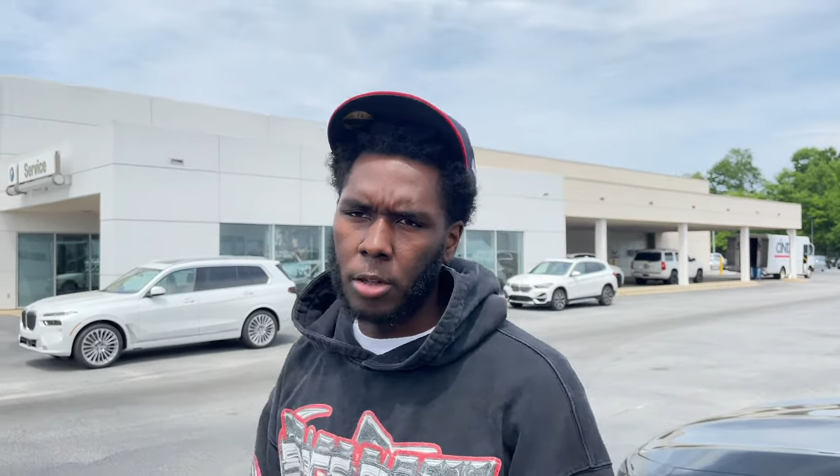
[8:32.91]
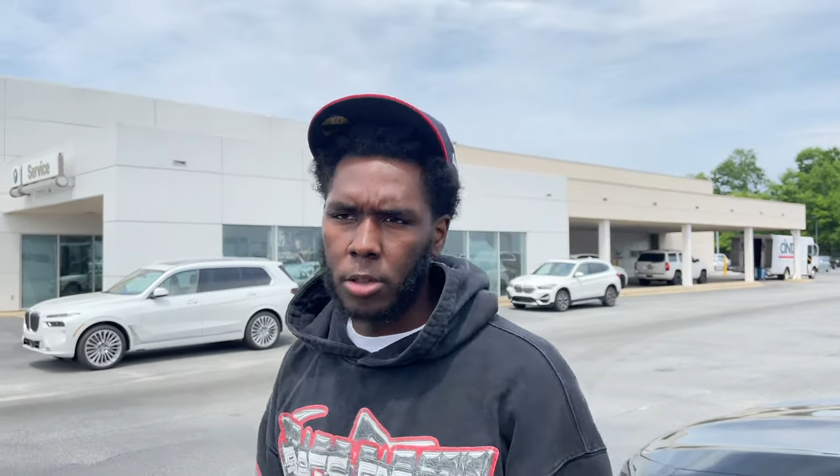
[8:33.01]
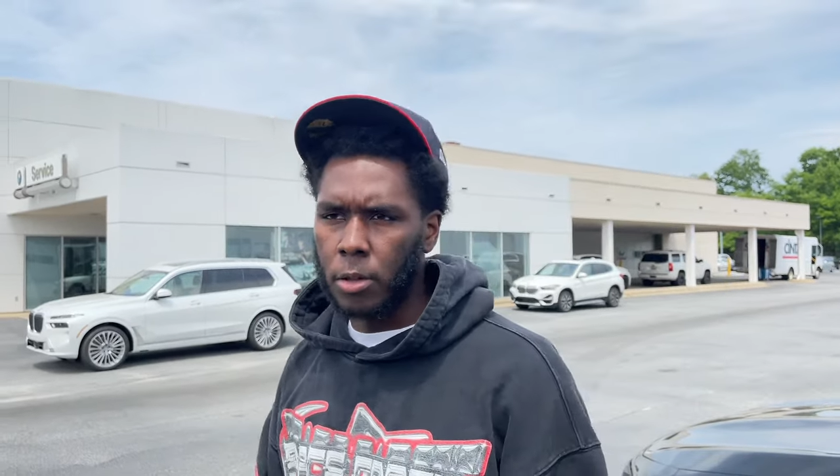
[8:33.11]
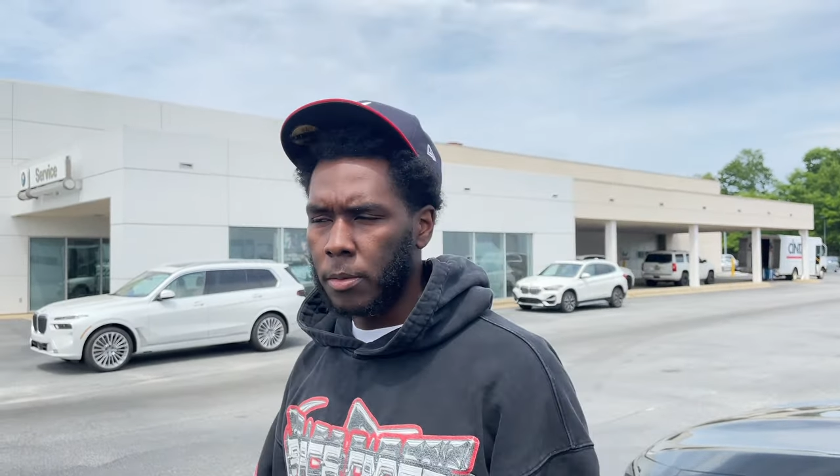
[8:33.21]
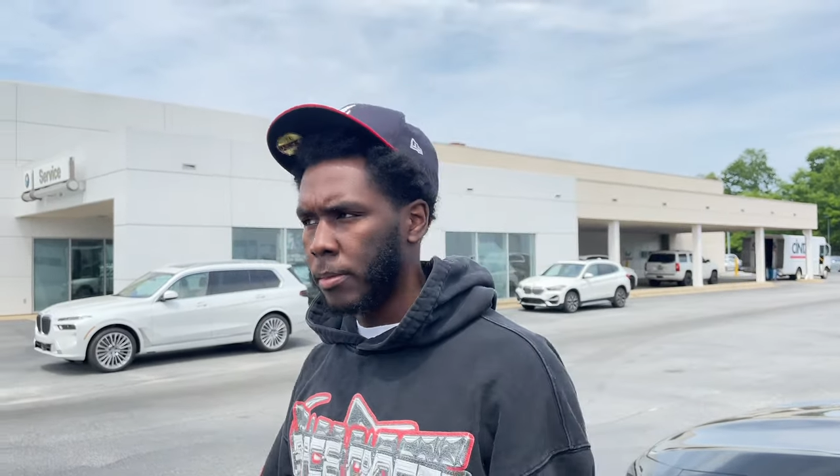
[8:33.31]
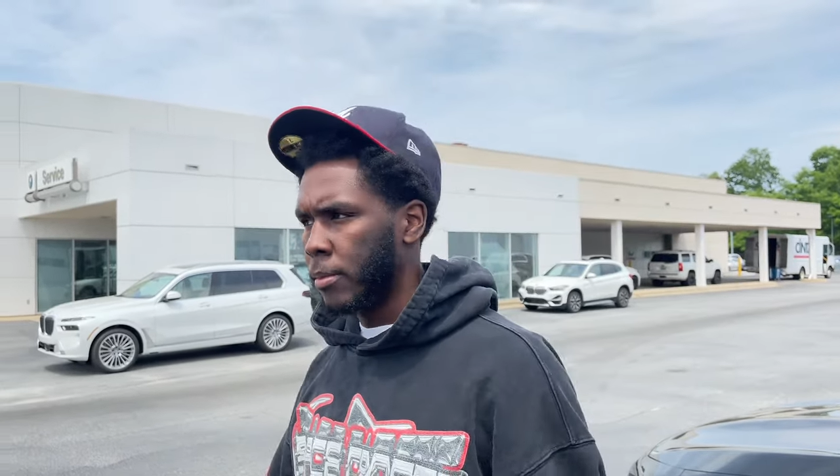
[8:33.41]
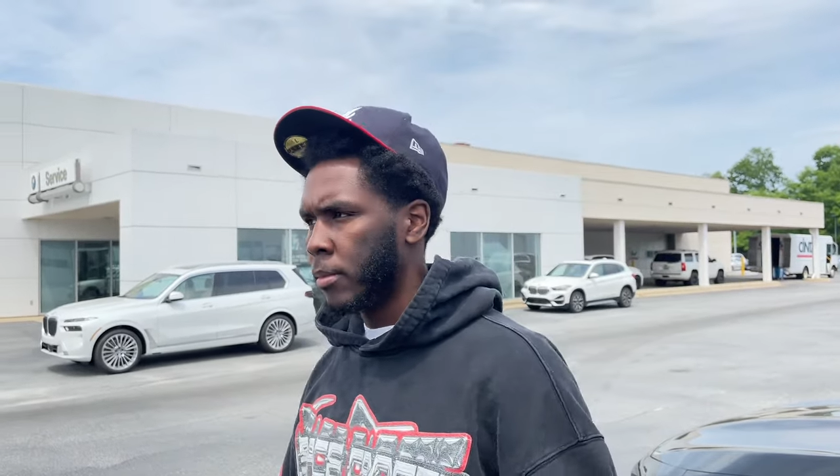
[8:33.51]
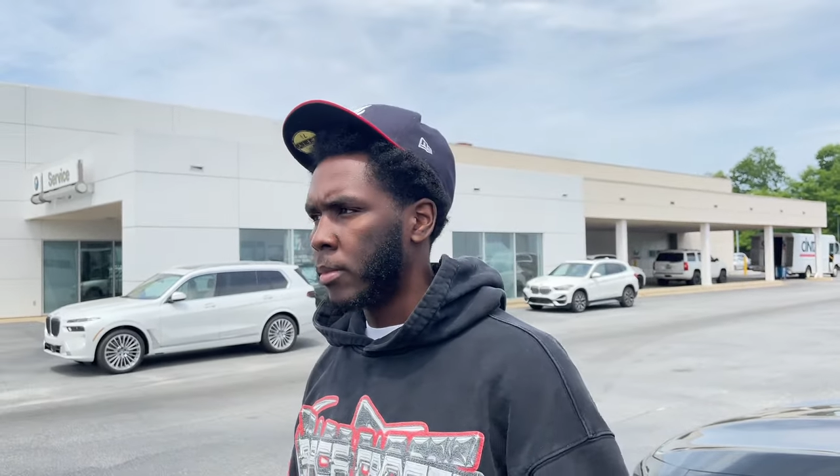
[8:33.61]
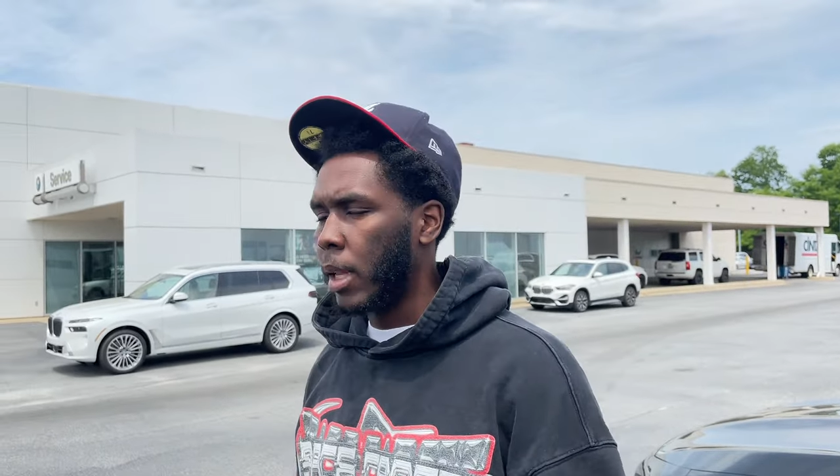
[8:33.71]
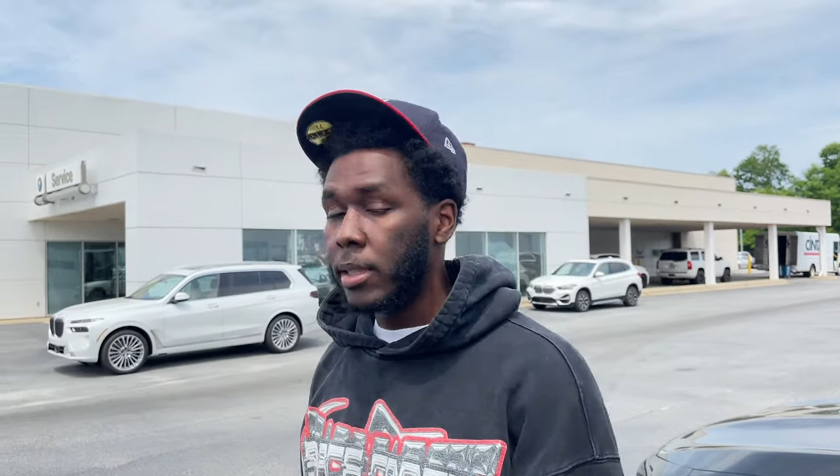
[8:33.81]
So
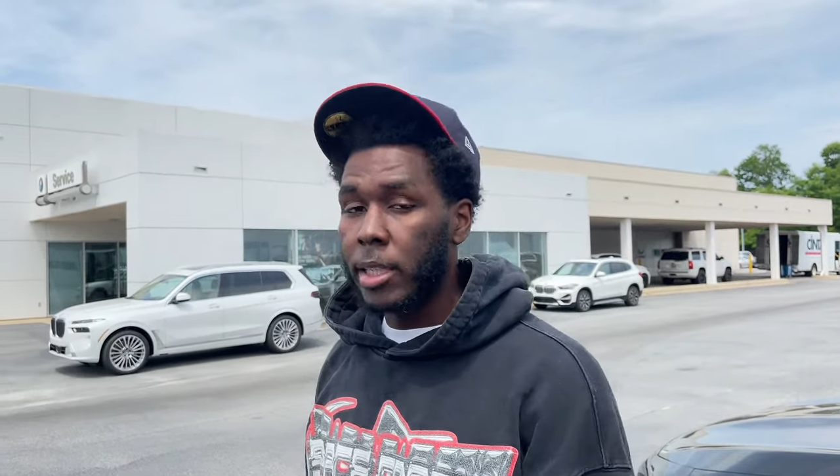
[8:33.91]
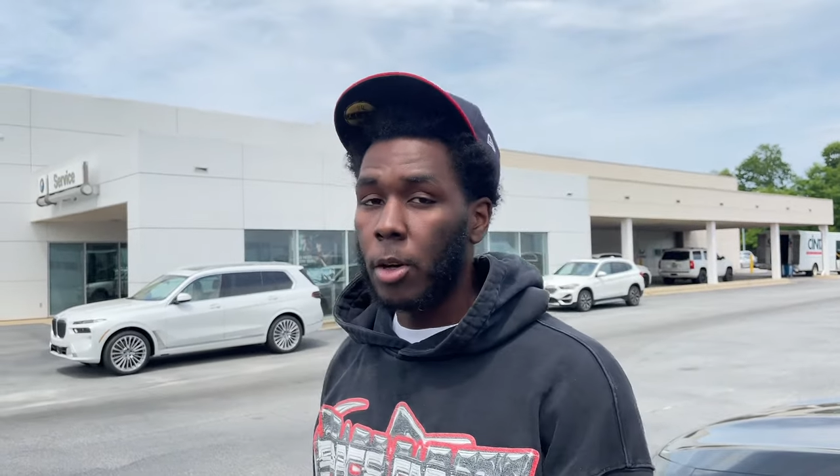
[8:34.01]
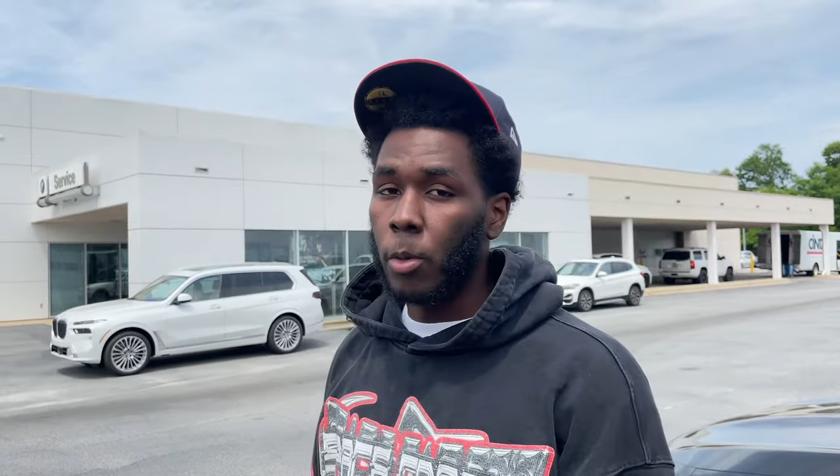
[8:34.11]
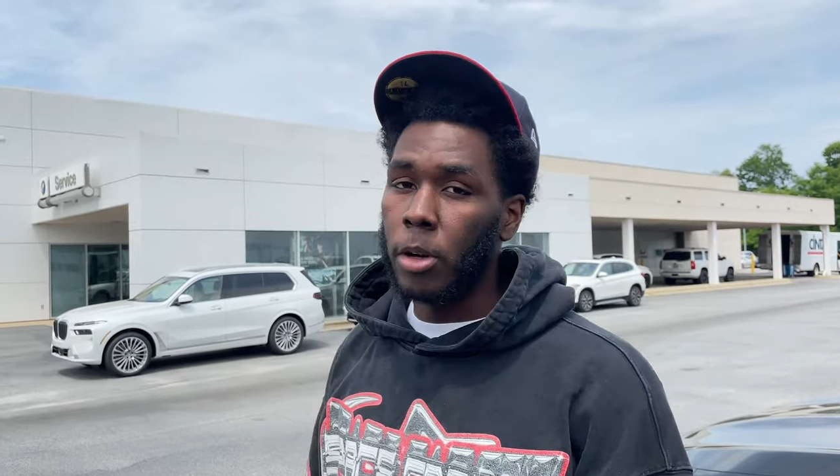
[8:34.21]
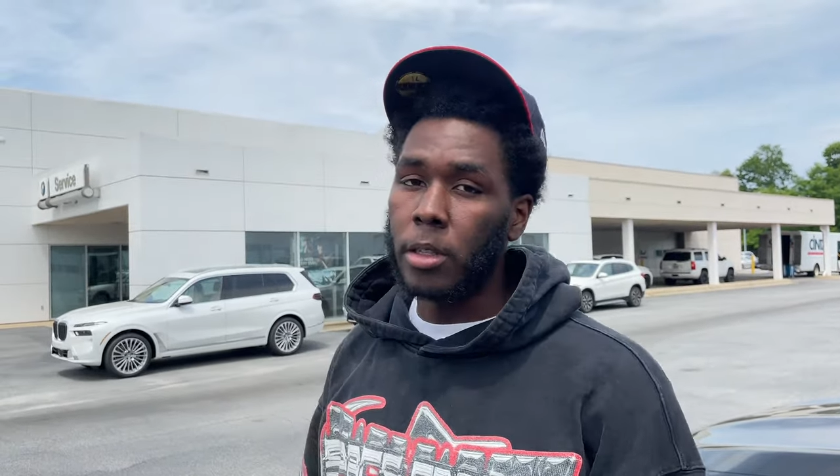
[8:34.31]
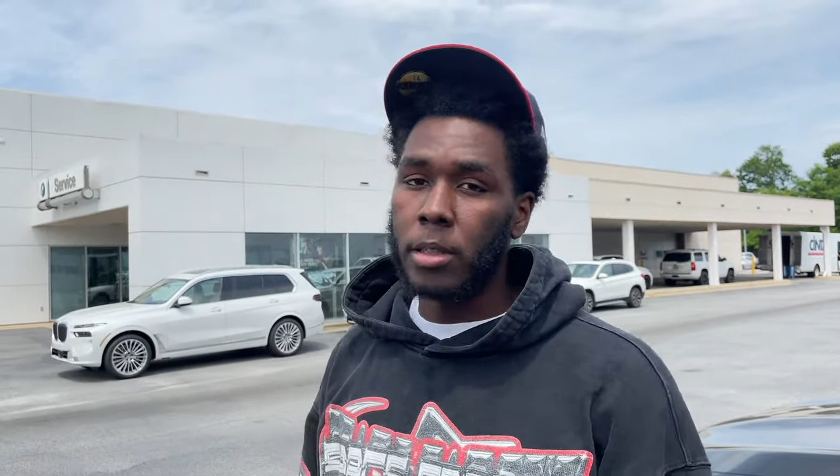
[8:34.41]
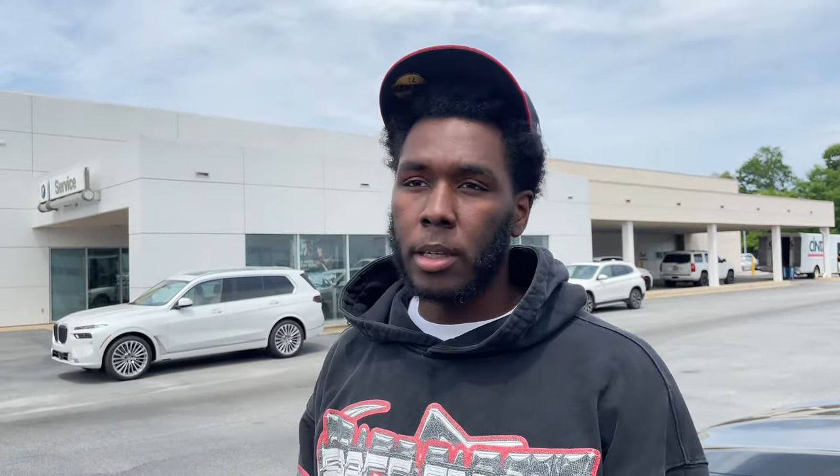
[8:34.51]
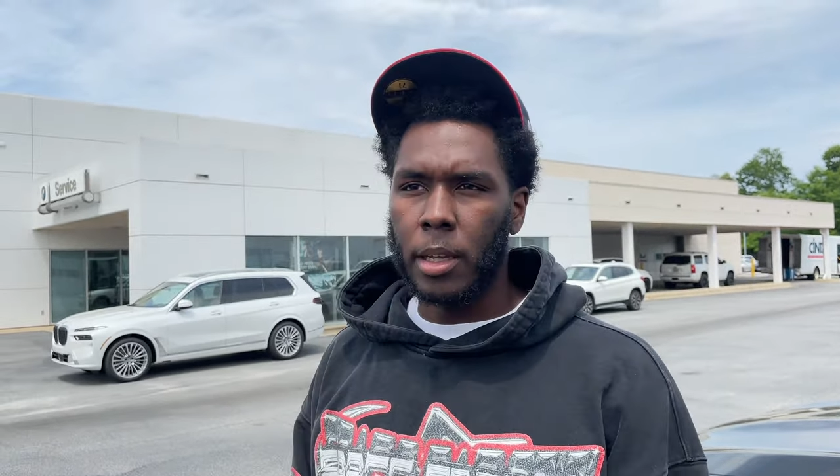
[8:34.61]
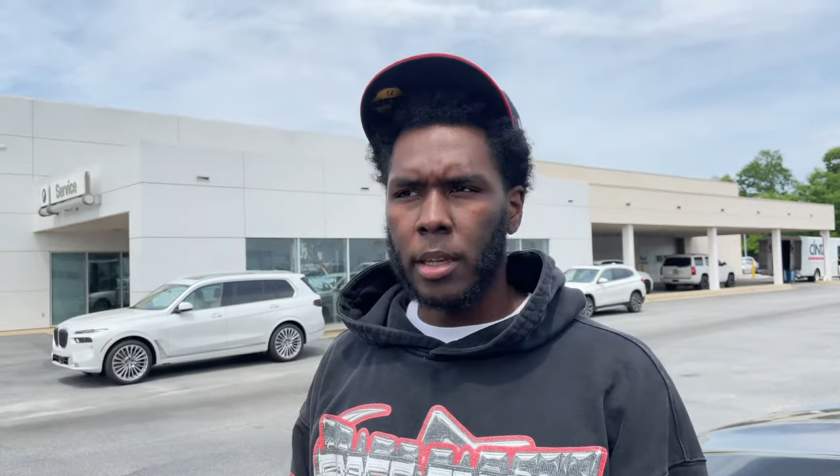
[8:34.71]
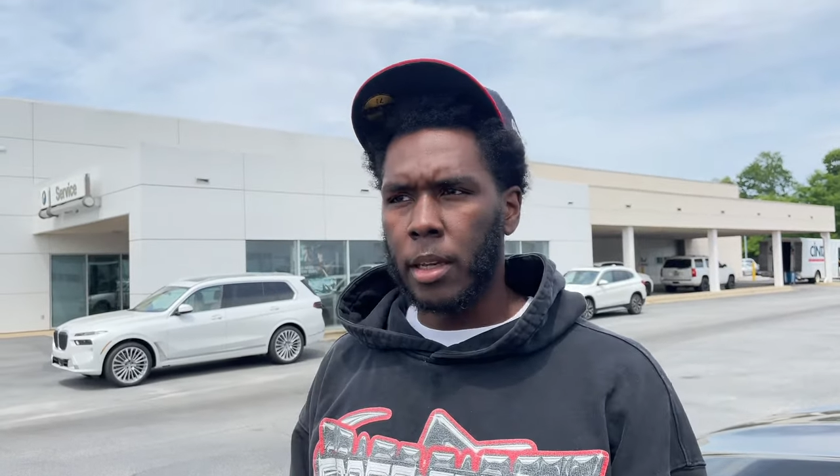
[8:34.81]
it's in the works,
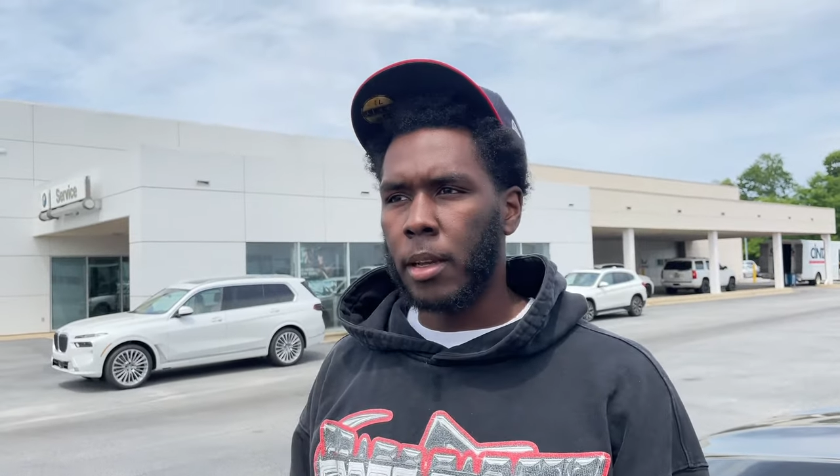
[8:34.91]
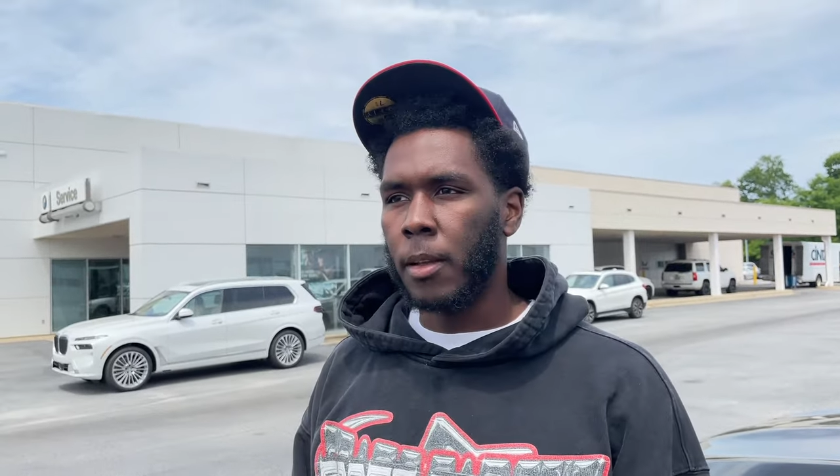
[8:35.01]
and yeah.